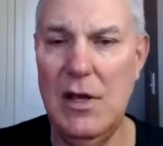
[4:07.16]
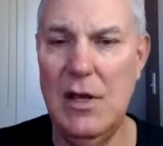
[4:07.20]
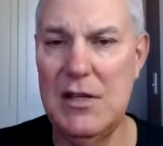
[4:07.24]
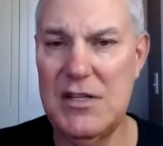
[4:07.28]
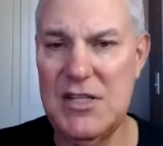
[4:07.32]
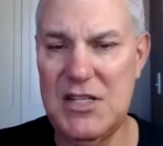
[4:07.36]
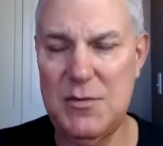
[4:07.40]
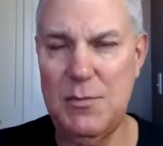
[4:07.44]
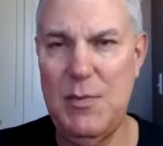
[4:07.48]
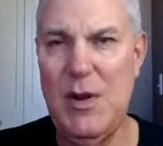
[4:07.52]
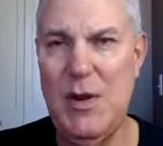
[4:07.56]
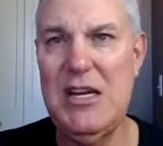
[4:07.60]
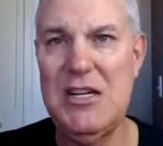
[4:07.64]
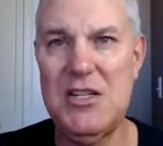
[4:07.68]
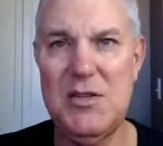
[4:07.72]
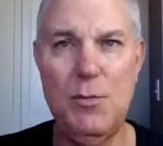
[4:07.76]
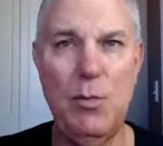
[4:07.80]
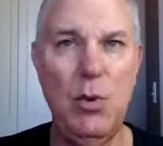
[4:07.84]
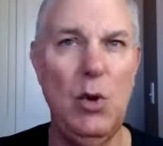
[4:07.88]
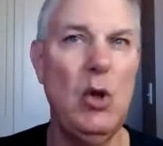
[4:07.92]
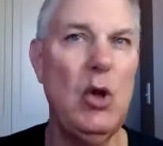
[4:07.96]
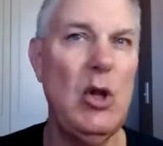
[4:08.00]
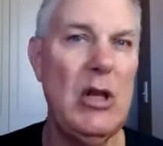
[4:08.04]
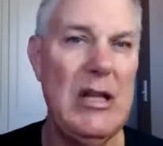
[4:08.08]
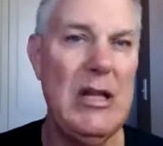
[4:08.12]
space,
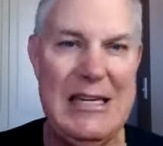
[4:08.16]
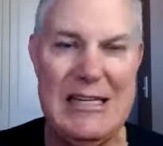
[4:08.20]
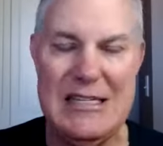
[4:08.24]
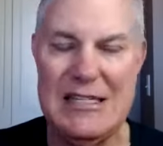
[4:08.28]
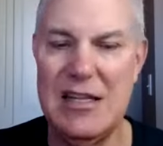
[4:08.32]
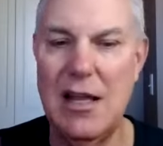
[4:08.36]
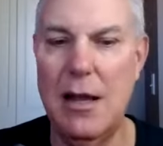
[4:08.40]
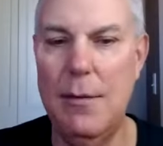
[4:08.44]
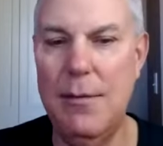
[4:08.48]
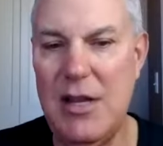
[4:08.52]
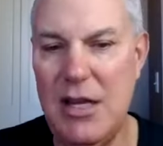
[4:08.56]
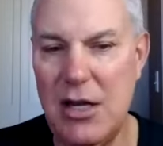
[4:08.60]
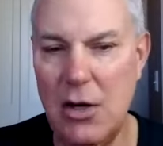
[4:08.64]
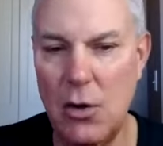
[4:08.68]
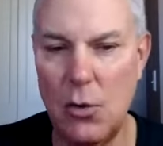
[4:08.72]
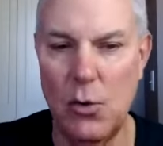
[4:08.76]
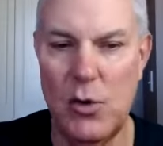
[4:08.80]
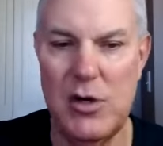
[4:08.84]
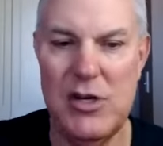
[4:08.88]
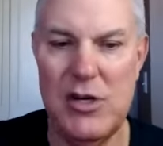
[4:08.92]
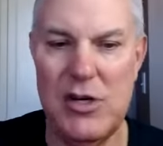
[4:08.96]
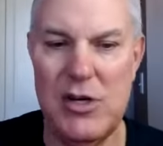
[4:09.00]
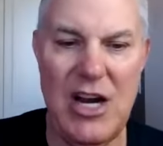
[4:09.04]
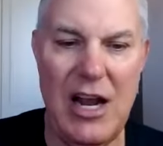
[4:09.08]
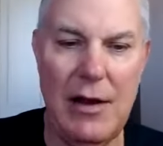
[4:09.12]
please let me know.
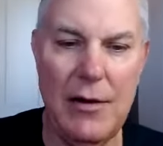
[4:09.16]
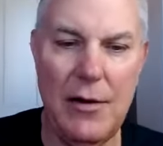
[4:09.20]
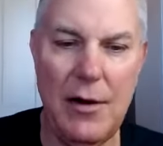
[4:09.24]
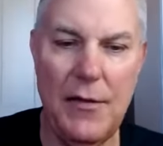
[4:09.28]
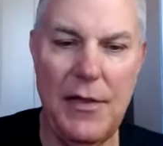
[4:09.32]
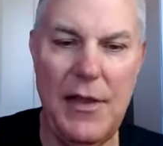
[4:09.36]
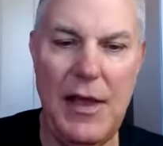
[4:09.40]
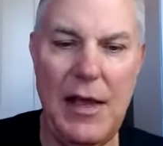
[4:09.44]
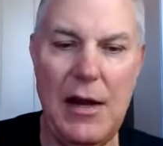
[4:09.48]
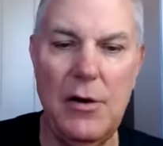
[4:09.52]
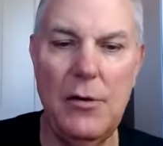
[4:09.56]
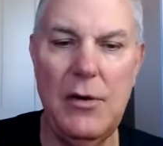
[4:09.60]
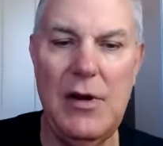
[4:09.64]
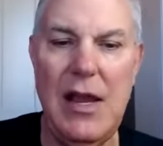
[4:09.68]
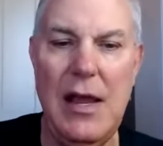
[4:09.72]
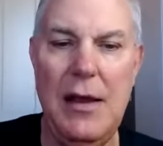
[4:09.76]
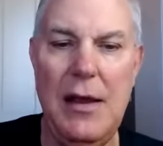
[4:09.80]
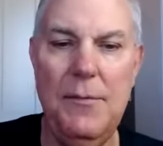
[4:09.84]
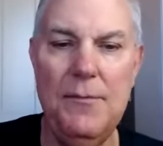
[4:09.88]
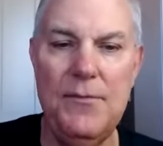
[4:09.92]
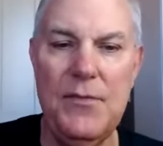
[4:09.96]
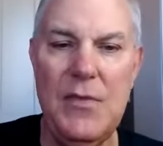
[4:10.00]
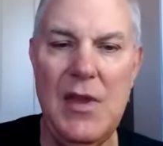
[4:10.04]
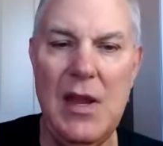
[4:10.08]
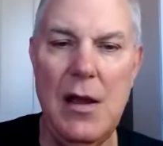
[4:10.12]
Reach out on that. Okay.